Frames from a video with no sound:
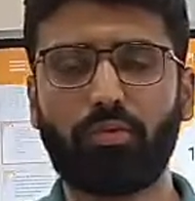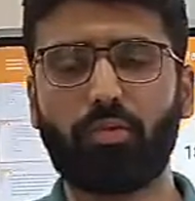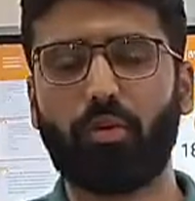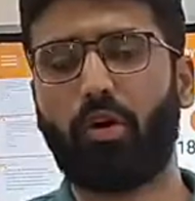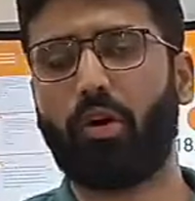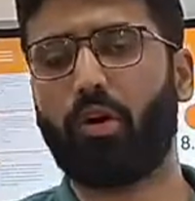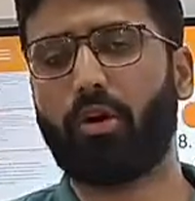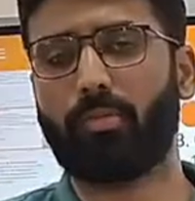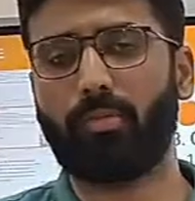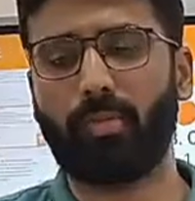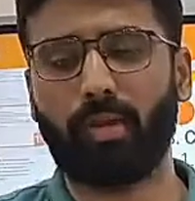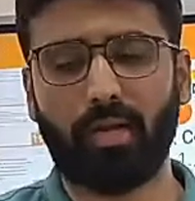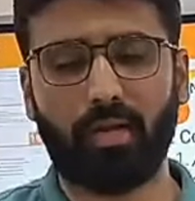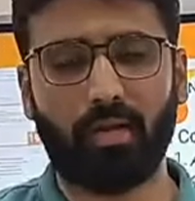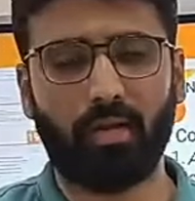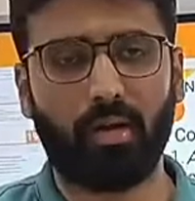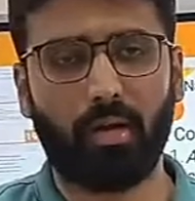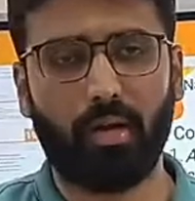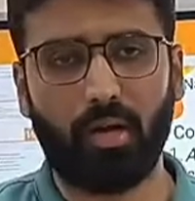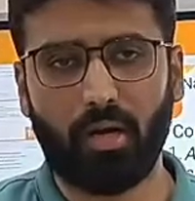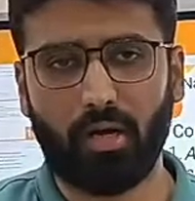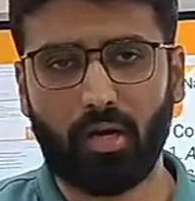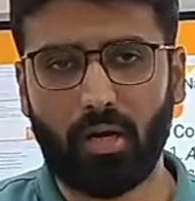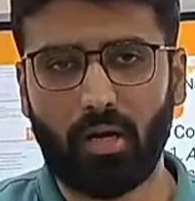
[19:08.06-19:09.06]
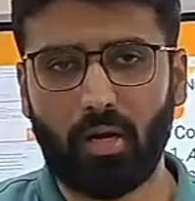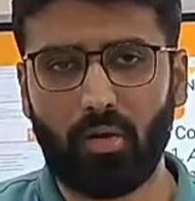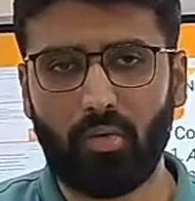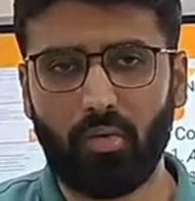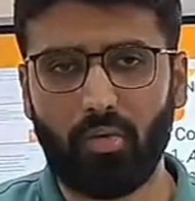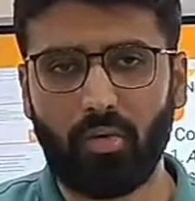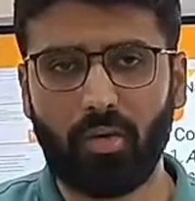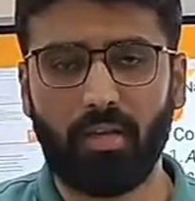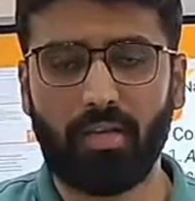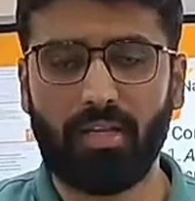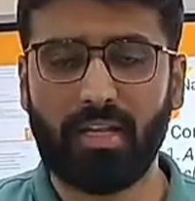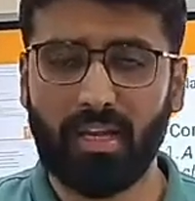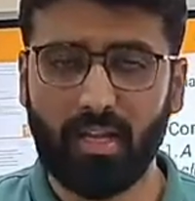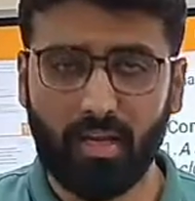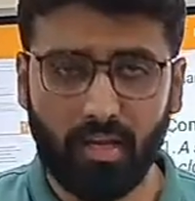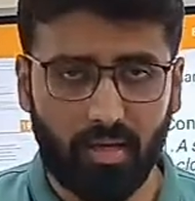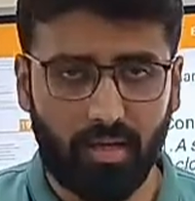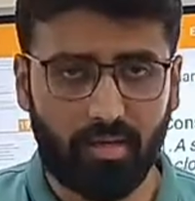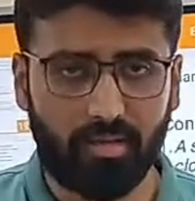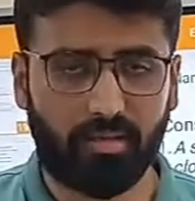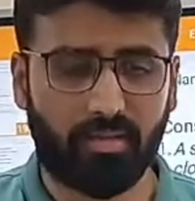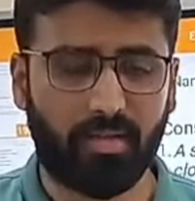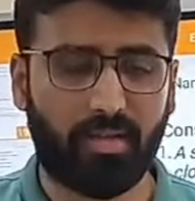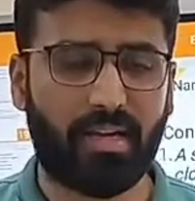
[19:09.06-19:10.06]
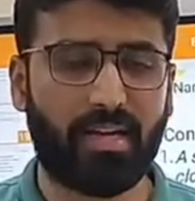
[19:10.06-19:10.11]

orbit around the Earth,